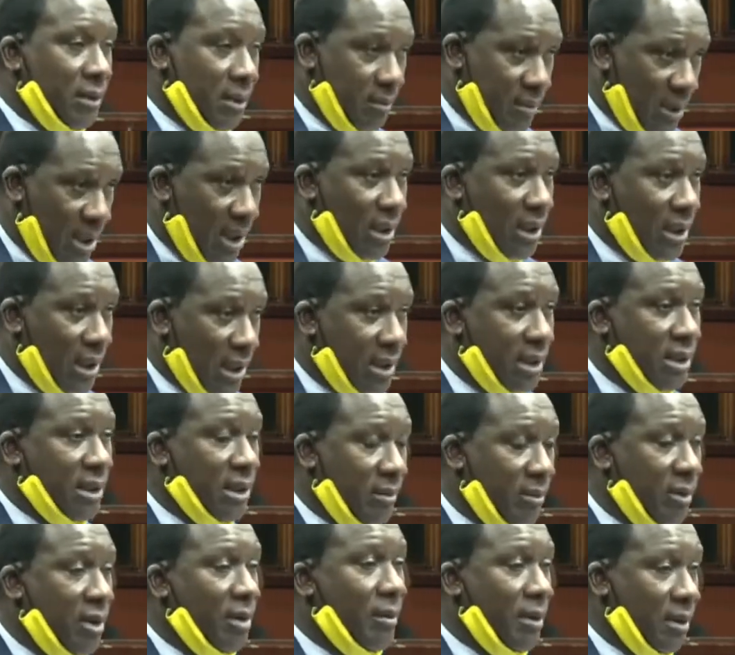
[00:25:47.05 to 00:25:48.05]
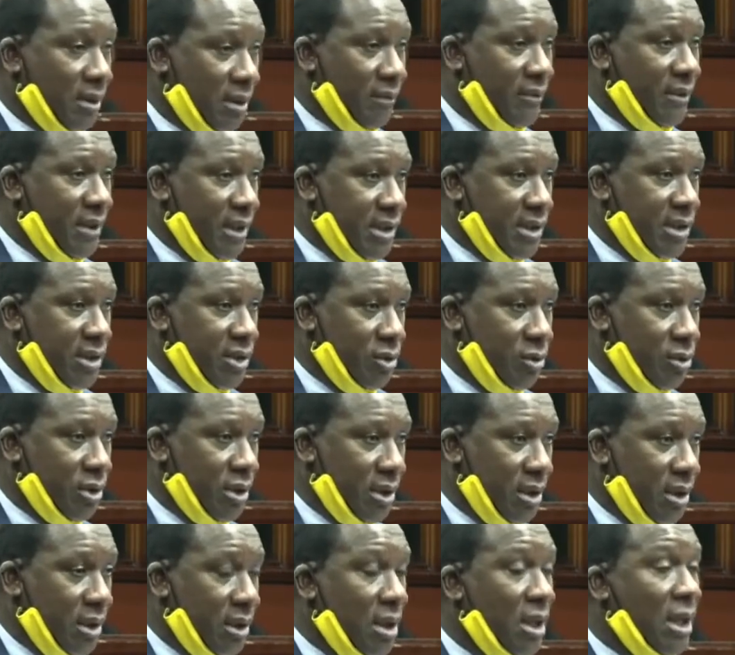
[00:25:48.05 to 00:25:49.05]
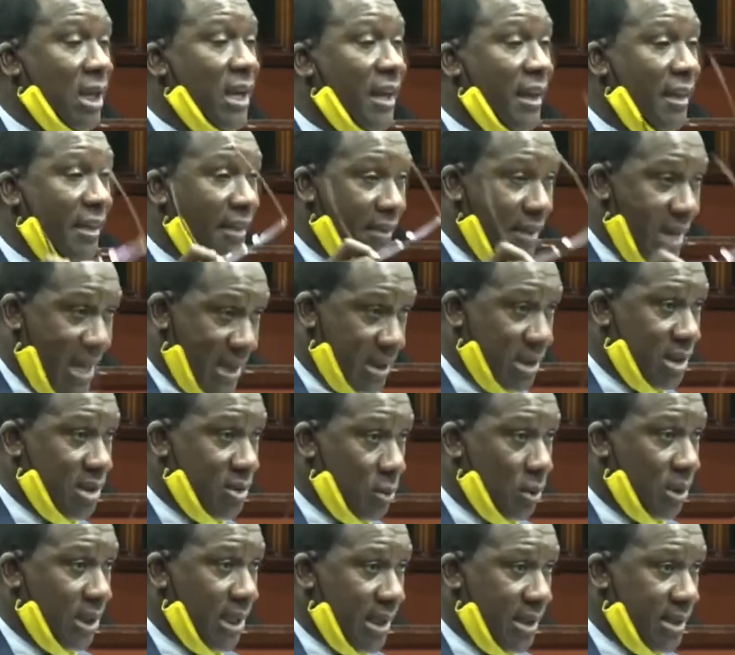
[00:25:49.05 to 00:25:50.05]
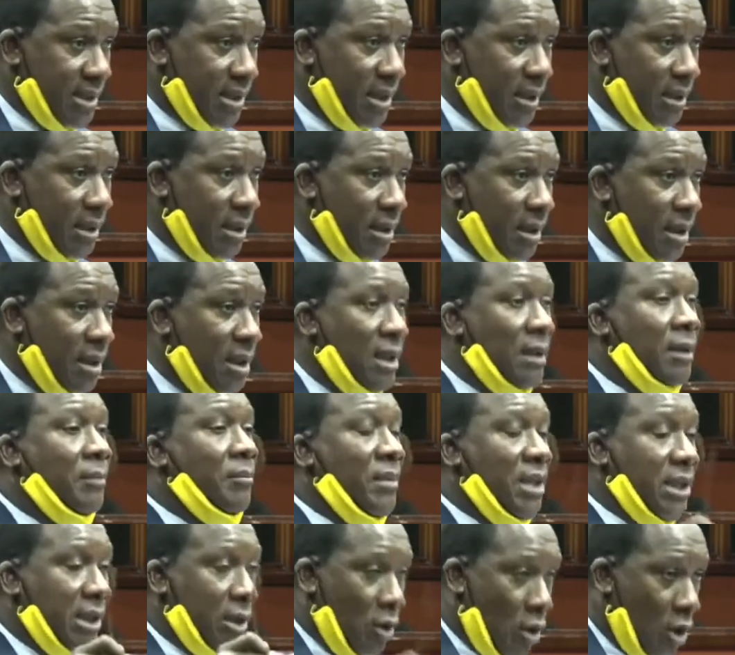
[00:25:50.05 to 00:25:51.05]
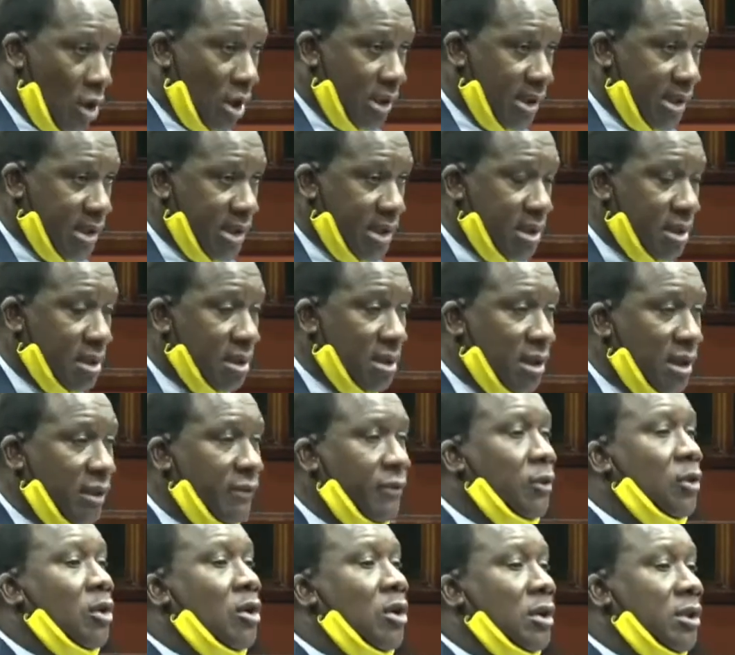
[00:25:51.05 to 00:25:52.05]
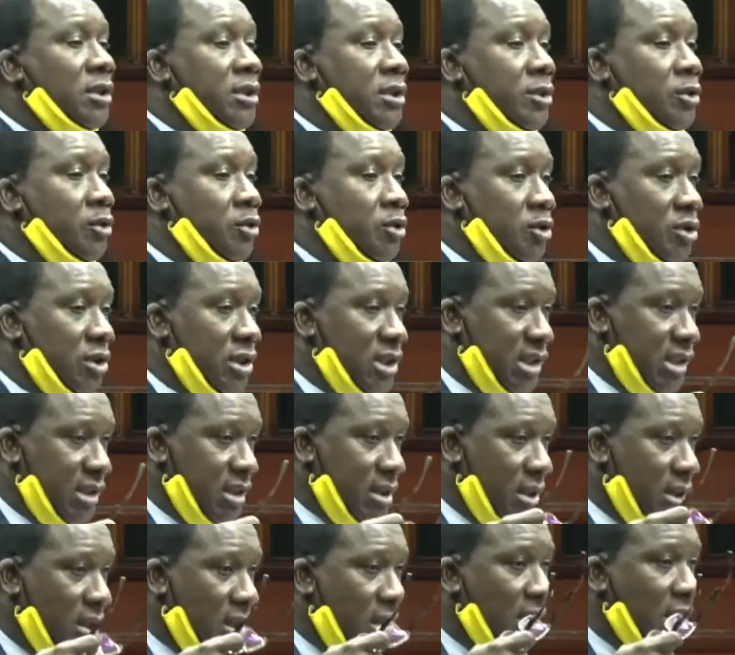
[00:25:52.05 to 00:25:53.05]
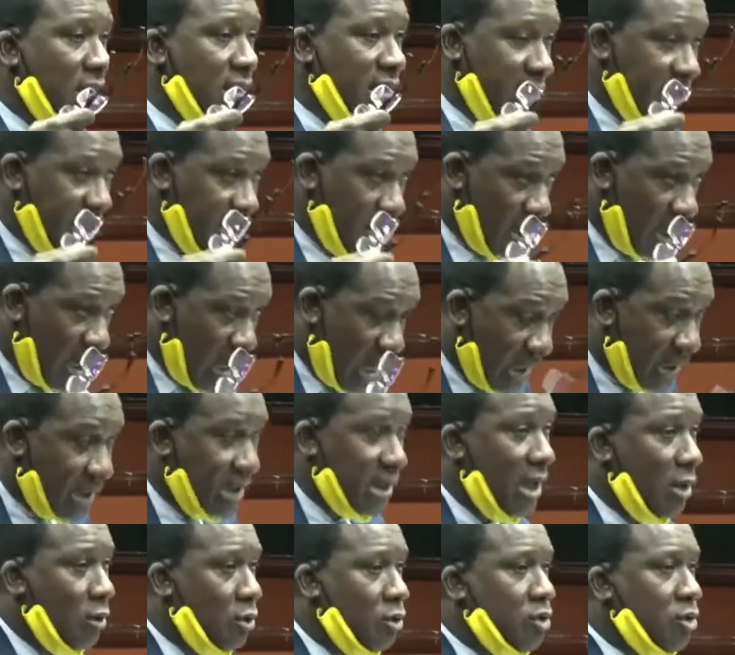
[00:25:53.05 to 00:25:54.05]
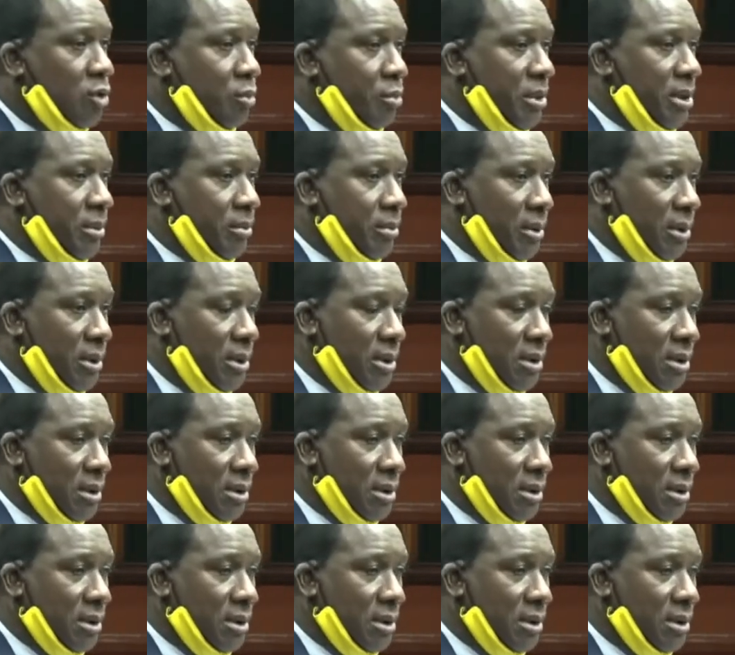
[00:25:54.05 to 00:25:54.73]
and letting them come out of their situation. That is what I said. Because if you continue to just hand out to people,